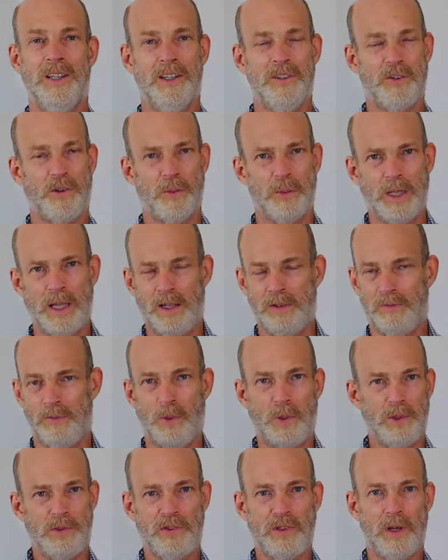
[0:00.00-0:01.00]
So when that
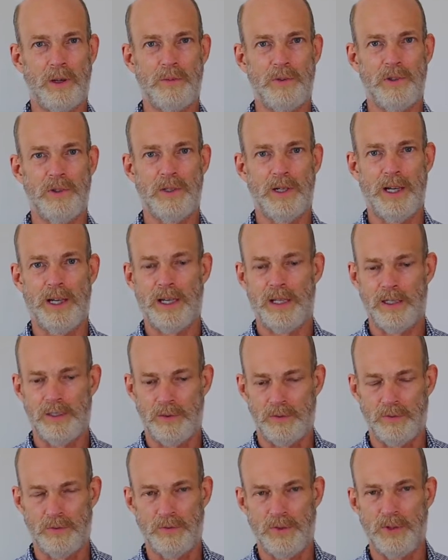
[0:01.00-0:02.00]
voice comes in your head and
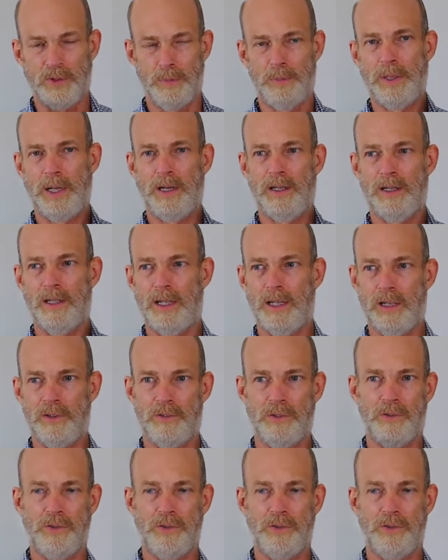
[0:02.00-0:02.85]
you feel paralyzed,